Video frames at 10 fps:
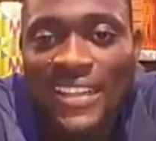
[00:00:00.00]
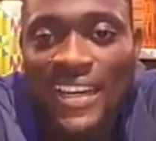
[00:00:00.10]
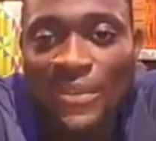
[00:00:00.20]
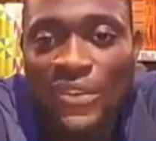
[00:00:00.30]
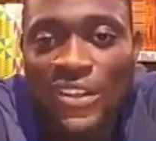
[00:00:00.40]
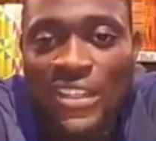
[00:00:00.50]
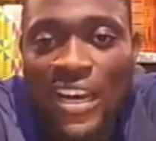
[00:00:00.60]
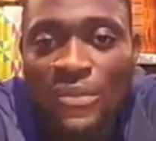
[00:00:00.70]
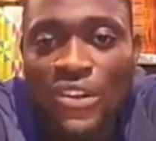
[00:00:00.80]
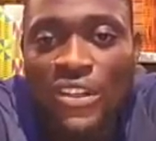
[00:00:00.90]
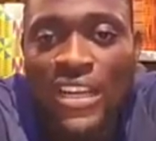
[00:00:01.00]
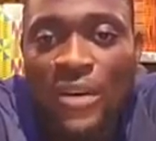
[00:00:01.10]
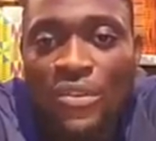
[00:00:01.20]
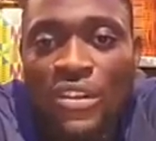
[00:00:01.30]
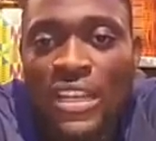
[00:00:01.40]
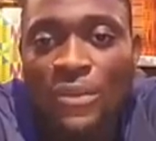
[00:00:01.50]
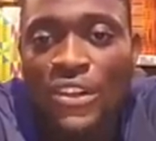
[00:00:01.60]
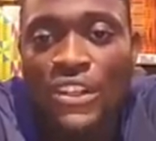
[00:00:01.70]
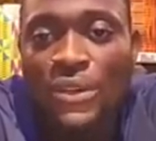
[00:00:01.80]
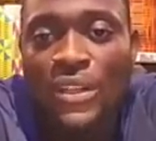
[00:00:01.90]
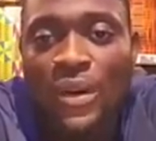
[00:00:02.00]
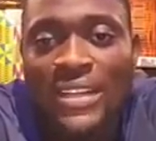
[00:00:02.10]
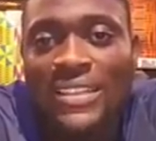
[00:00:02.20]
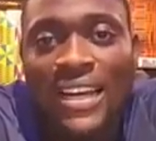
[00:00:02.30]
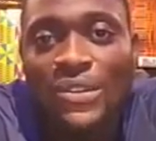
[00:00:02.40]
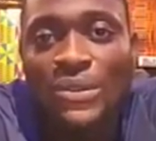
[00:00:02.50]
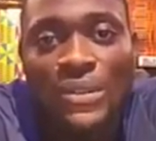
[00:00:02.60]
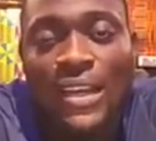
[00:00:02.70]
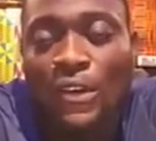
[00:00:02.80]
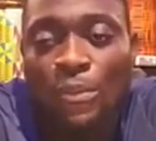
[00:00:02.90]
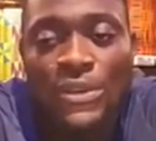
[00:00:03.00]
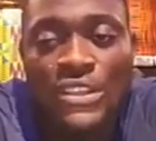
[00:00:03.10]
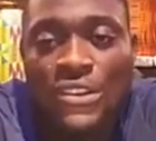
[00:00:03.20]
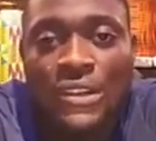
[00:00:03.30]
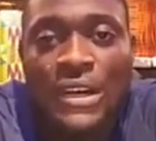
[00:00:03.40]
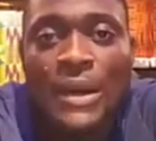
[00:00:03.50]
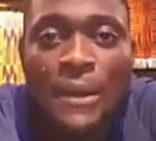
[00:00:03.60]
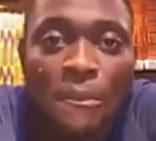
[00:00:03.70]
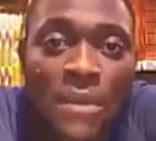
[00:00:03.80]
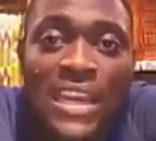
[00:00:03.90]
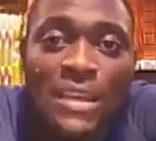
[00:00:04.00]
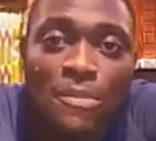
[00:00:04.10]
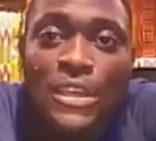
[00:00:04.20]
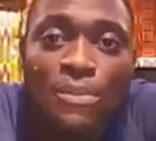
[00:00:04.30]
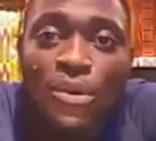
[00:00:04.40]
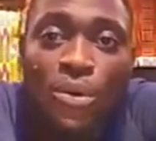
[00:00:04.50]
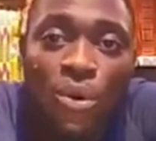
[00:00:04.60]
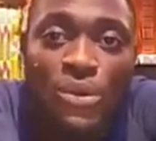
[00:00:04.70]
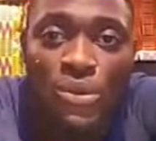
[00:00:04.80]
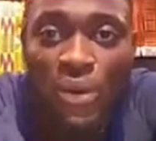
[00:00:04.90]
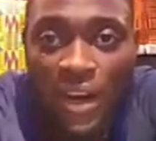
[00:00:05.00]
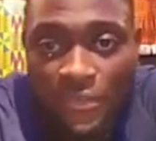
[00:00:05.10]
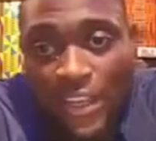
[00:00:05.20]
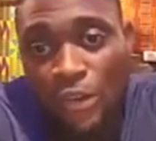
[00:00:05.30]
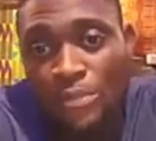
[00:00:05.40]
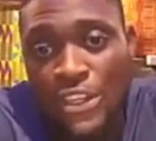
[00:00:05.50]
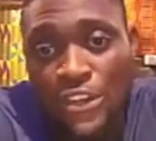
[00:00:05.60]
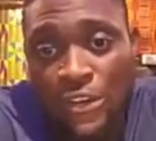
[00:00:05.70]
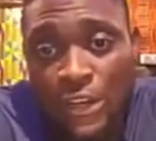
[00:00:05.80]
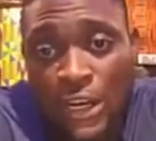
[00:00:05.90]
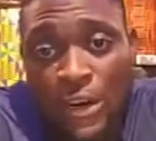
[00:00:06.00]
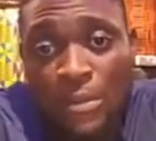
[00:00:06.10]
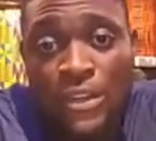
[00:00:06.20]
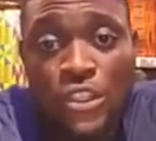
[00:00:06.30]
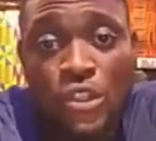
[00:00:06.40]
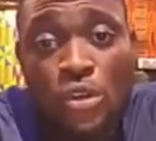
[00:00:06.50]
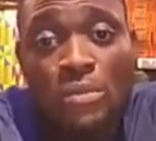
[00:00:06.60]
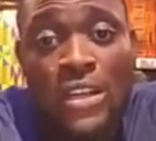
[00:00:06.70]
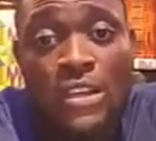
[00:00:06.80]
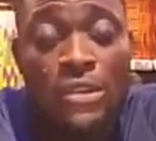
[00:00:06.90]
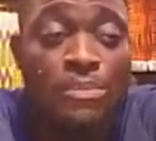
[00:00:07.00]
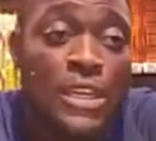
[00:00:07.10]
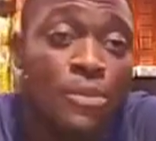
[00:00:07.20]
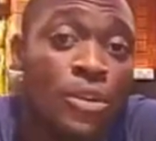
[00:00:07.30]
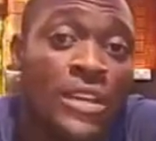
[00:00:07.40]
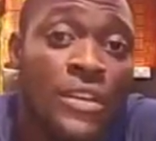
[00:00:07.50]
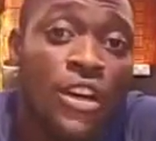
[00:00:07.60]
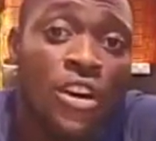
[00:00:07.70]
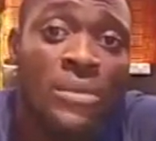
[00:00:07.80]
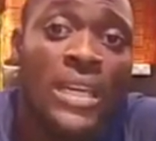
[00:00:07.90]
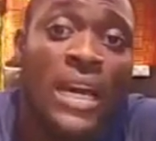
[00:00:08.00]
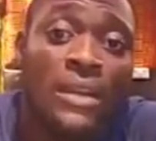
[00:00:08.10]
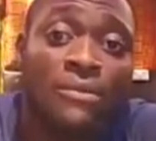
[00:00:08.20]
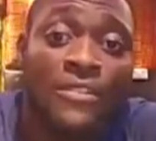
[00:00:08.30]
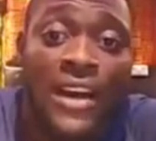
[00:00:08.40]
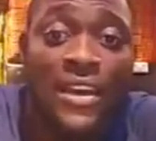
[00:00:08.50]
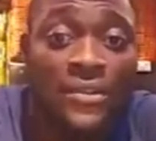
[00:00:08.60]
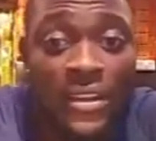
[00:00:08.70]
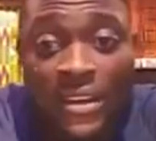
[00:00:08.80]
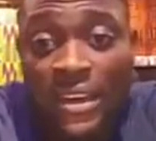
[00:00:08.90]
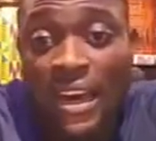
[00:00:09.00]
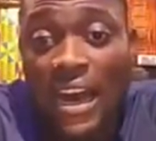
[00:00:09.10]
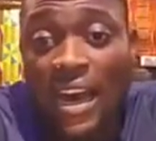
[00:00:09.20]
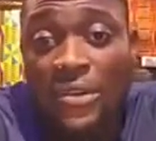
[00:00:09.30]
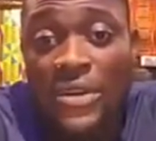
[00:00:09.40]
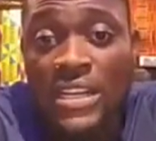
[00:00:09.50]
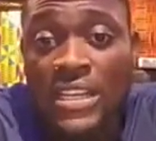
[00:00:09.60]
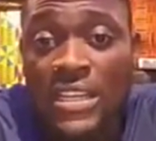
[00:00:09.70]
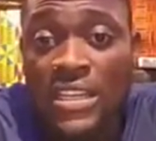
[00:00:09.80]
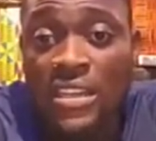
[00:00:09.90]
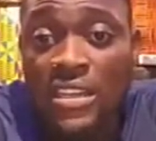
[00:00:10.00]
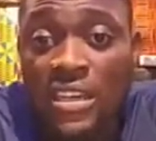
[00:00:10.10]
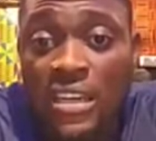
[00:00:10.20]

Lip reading: I'm not the only one entitled to that opinion. Many people also have that opinion, but so many people even coming and firing are really